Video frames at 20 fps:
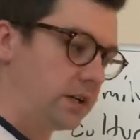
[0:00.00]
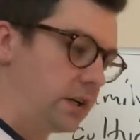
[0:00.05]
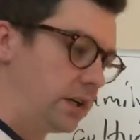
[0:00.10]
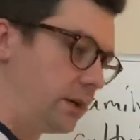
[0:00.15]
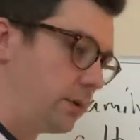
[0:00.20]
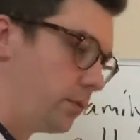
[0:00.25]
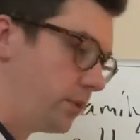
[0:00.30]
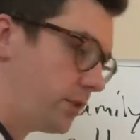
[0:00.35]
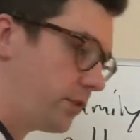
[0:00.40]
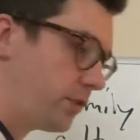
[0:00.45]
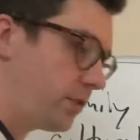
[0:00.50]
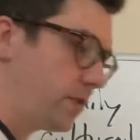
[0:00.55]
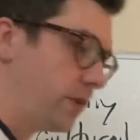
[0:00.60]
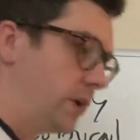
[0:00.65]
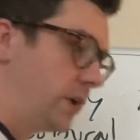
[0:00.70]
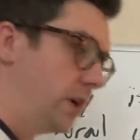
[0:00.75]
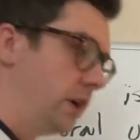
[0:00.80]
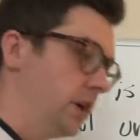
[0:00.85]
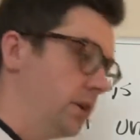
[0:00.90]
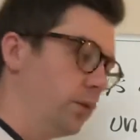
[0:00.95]
with
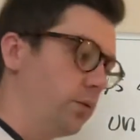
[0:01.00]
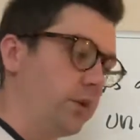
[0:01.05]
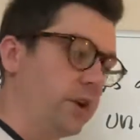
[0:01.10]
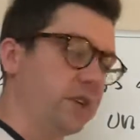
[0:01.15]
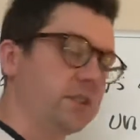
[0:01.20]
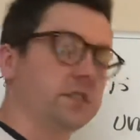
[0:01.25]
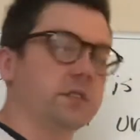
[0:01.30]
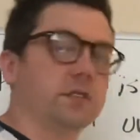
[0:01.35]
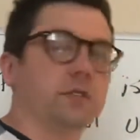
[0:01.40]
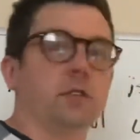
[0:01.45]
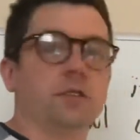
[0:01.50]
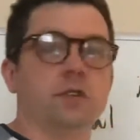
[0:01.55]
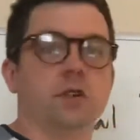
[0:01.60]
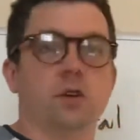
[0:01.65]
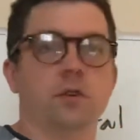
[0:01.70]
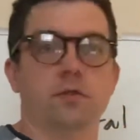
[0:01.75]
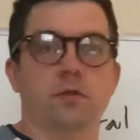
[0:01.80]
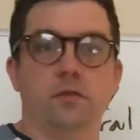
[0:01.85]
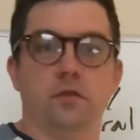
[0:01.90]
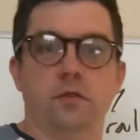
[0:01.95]
raising their
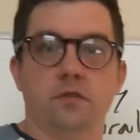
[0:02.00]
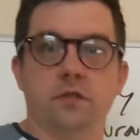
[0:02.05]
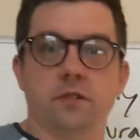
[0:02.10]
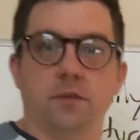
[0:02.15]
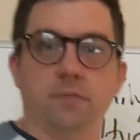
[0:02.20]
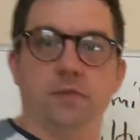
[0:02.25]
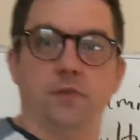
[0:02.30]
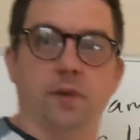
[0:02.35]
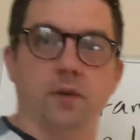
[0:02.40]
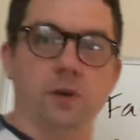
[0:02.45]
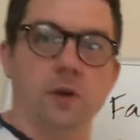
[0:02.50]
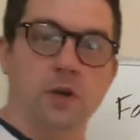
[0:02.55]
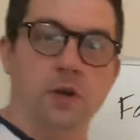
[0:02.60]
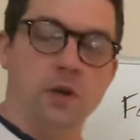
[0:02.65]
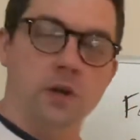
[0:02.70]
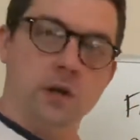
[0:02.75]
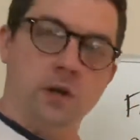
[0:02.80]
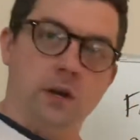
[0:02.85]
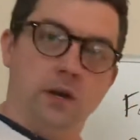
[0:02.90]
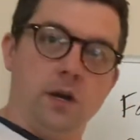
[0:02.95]
children or something
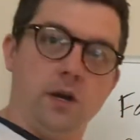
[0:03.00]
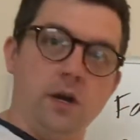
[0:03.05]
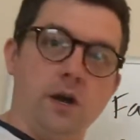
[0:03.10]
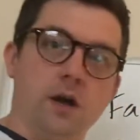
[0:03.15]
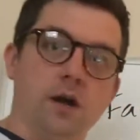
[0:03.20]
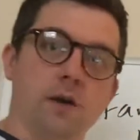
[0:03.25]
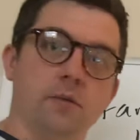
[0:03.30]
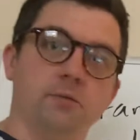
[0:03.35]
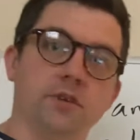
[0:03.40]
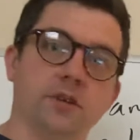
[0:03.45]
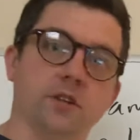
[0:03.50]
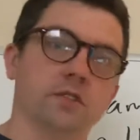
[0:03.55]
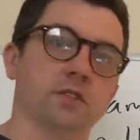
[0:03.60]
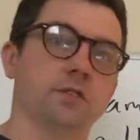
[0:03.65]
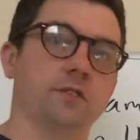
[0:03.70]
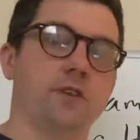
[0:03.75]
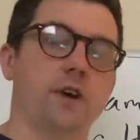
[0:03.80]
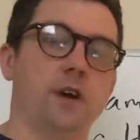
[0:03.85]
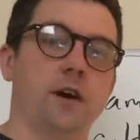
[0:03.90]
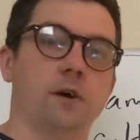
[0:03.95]
because
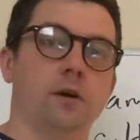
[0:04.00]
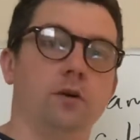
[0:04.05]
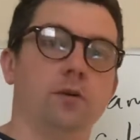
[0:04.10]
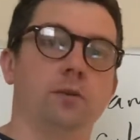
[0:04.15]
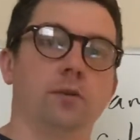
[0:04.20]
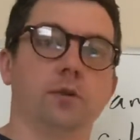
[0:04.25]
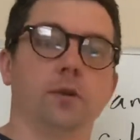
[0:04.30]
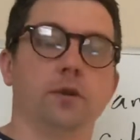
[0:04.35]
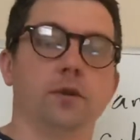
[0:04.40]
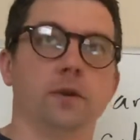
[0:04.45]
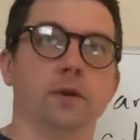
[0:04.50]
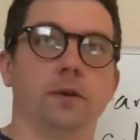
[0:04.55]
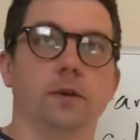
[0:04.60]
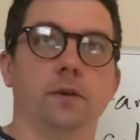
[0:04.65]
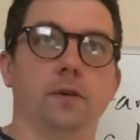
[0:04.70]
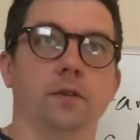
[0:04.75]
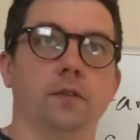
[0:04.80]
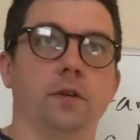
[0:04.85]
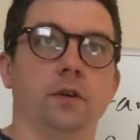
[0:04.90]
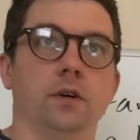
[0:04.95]
of how
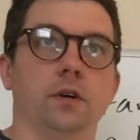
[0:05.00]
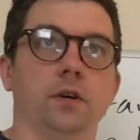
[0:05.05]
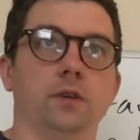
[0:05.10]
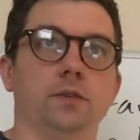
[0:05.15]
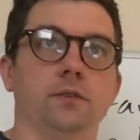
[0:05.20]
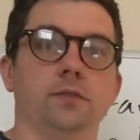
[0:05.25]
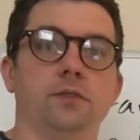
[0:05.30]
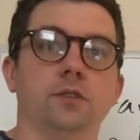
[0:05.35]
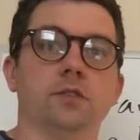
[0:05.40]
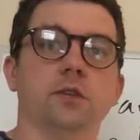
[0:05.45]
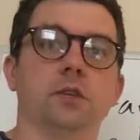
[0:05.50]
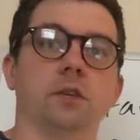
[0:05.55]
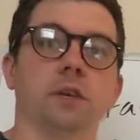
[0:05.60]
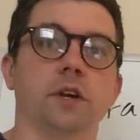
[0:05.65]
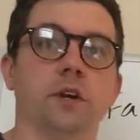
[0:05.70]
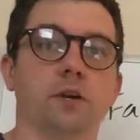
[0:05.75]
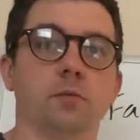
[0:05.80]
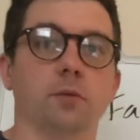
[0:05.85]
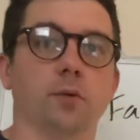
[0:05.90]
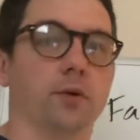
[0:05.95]
the division of
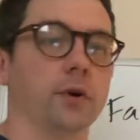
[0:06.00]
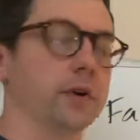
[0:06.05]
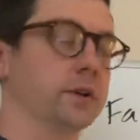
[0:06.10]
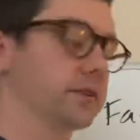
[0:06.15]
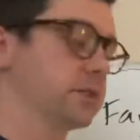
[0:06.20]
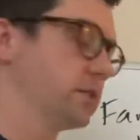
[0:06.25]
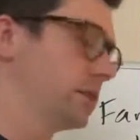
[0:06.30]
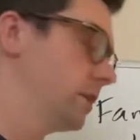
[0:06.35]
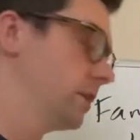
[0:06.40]
labor worked.